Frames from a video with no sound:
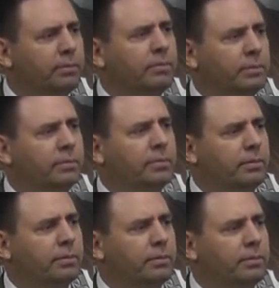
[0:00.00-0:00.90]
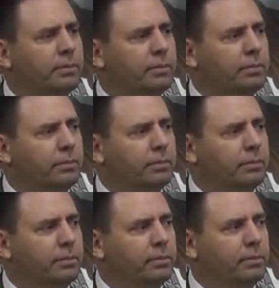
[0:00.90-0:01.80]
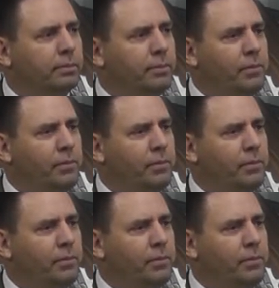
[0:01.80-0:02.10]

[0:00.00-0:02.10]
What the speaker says: (silence)